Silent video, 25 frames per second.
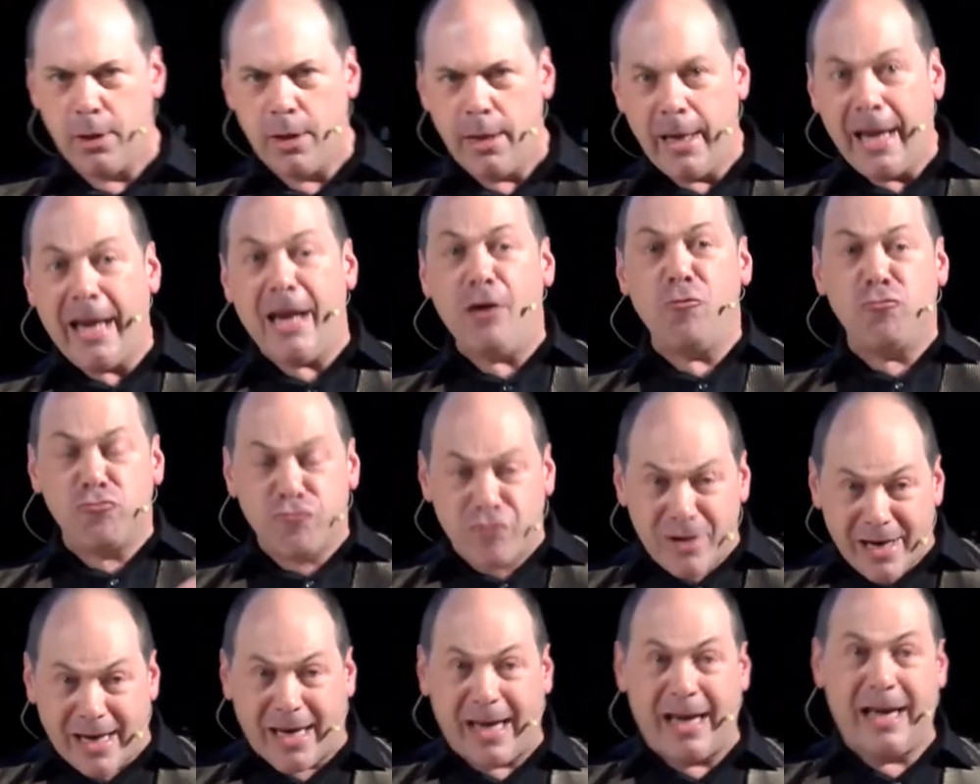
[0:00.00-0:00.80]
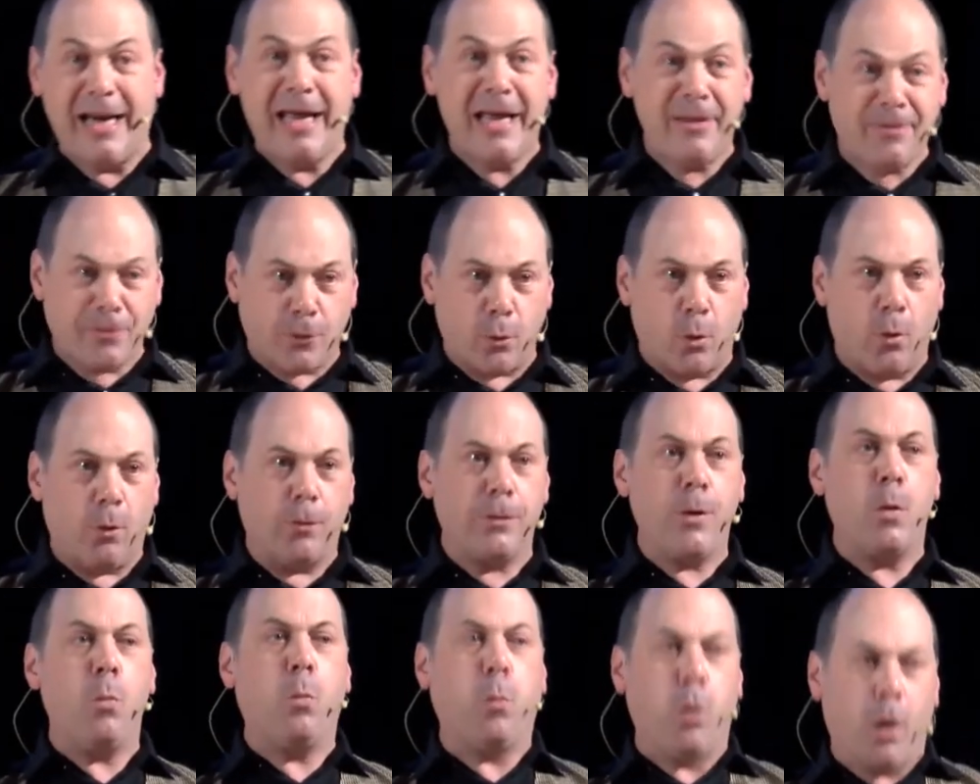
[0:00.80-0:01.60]
He really
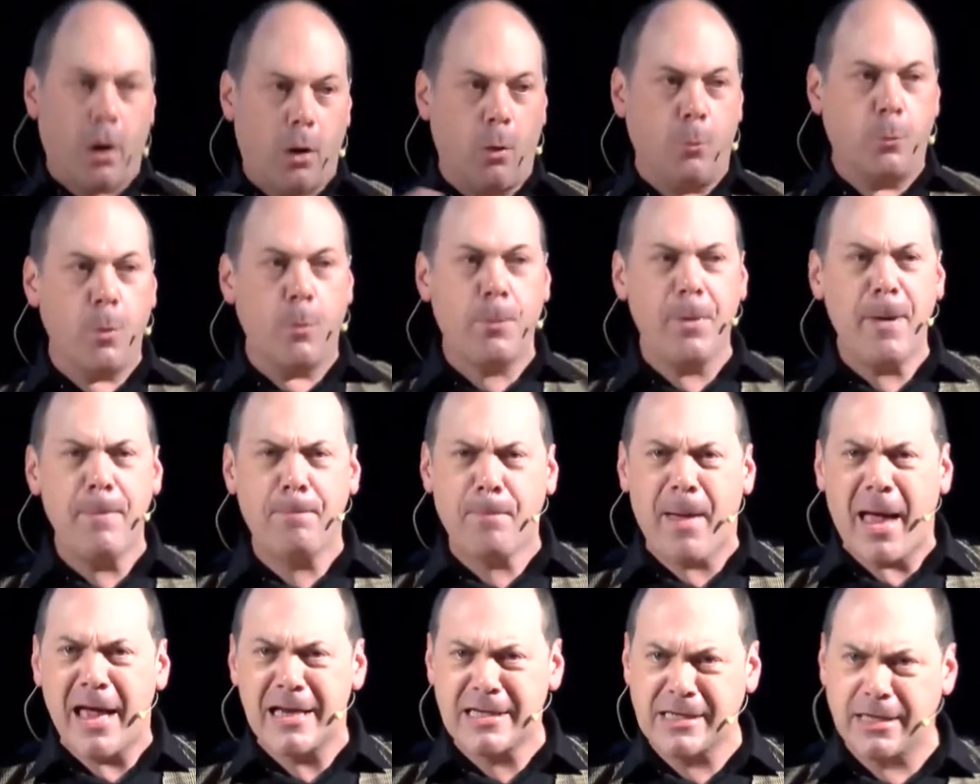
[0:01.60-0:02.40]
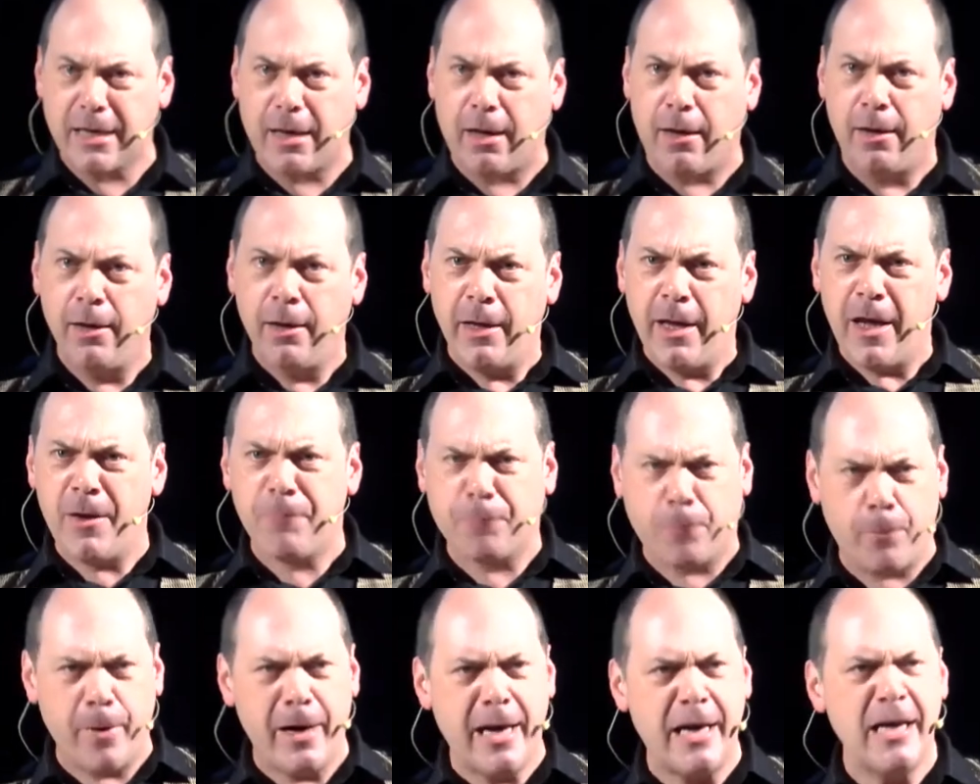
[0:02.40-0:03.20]
thought the world would be better
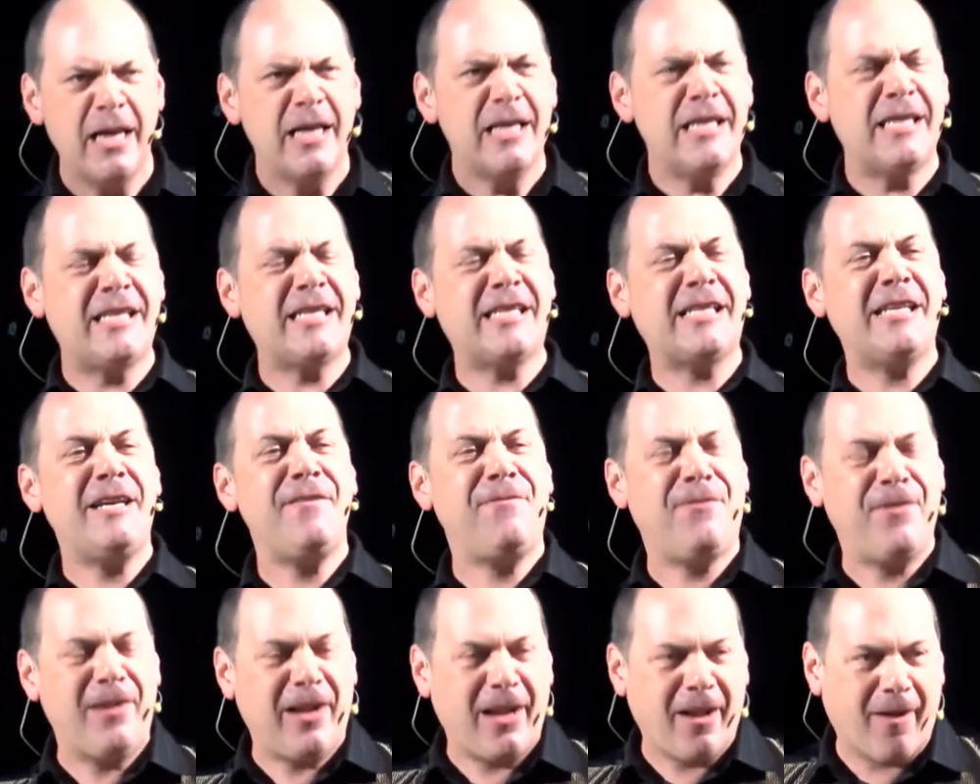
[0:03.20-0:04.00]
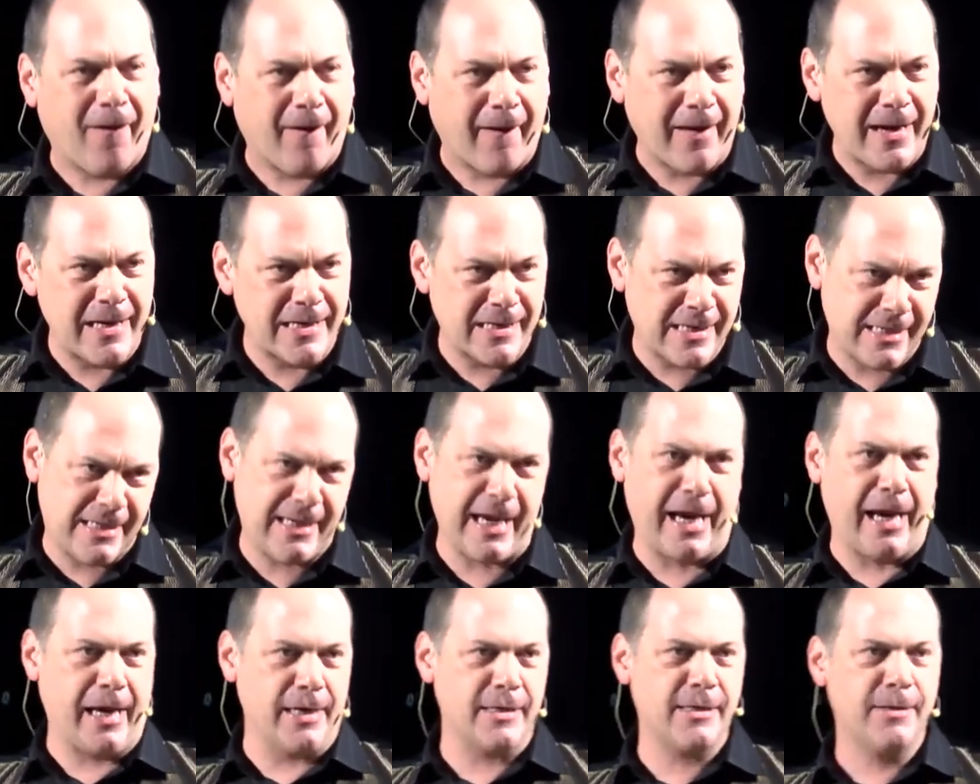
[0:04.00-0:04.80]
if we civilized
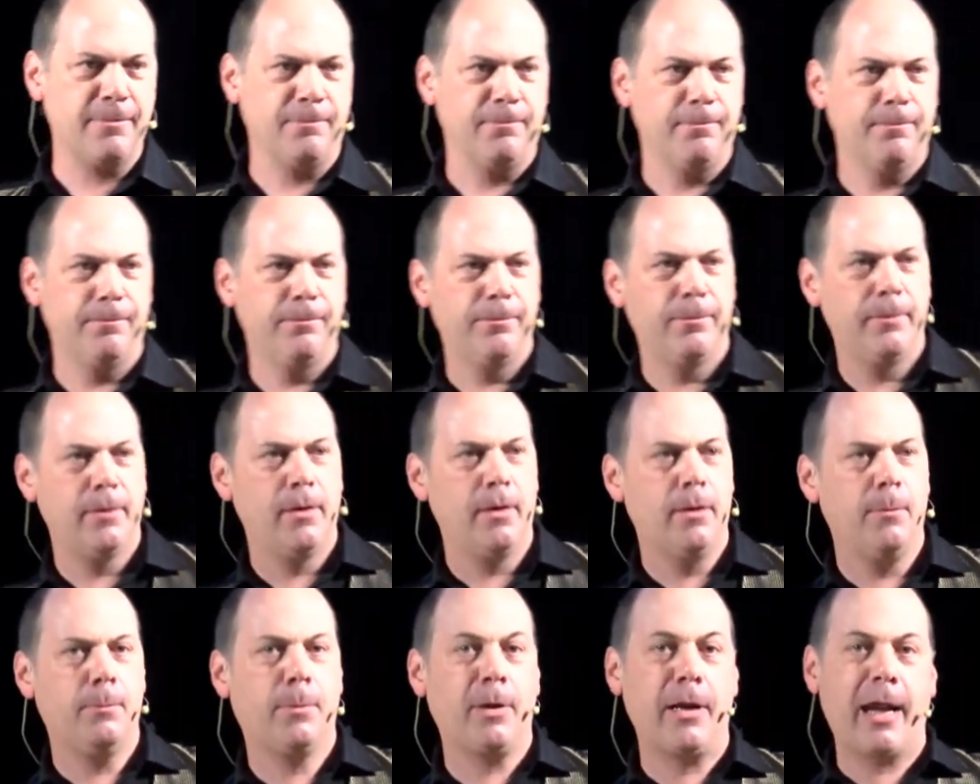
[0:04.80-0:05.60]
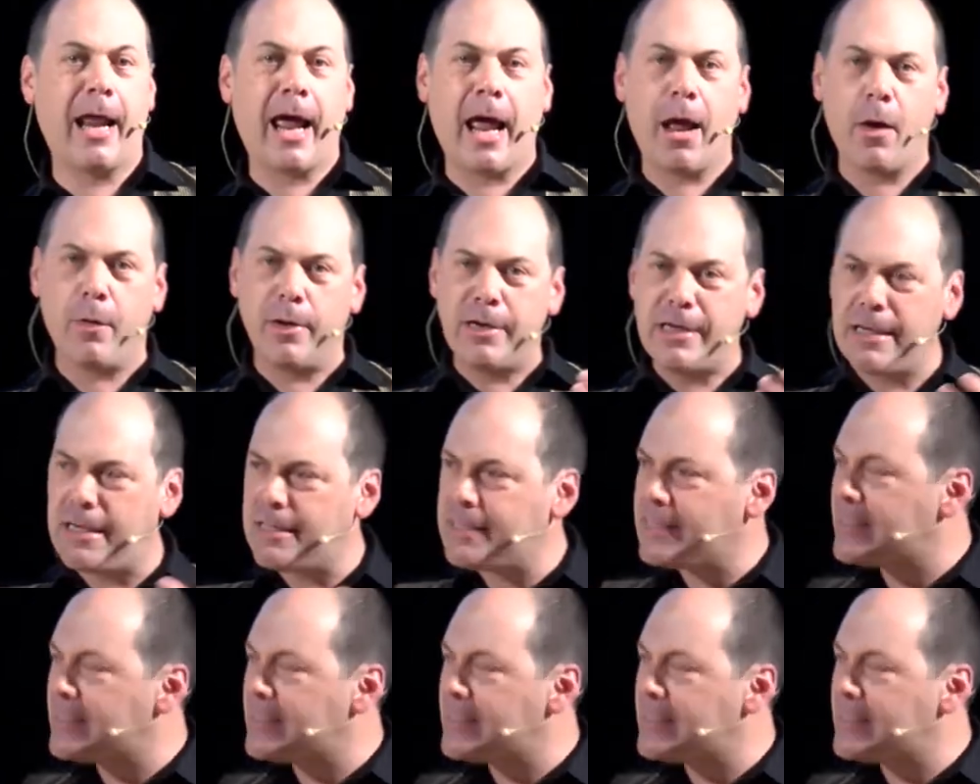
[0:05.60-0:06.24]
it. But now it's